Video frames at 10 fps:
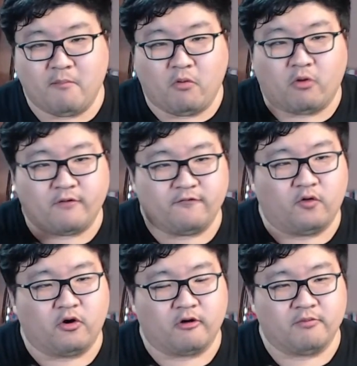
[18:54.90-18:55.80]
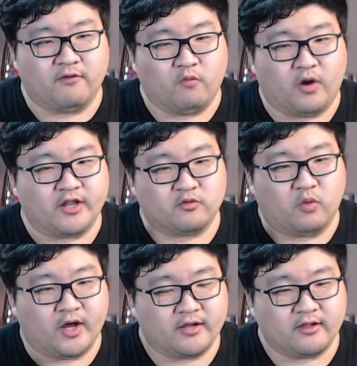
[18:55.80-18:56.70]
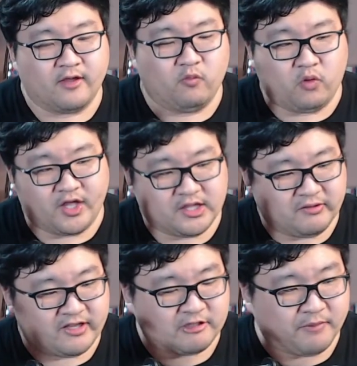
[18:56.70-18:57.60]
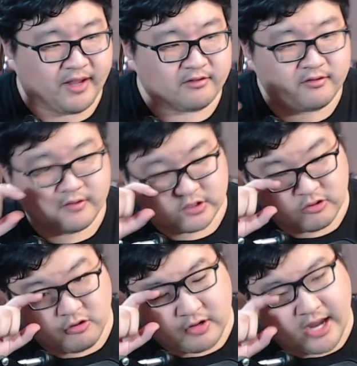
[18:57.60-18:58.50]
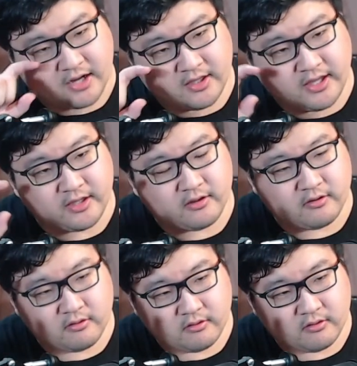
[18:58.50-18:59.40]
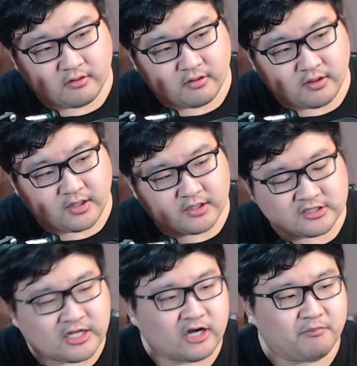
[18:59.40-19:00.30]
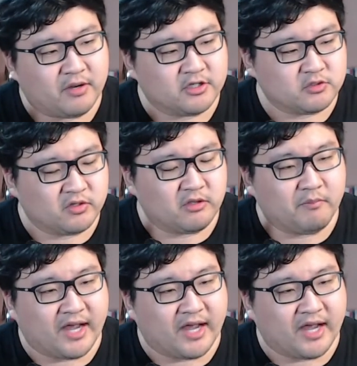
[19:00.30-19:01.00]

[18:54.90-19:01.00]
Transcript: bit more informed of what is what and what to expect. So you're not going to get sucker punched when you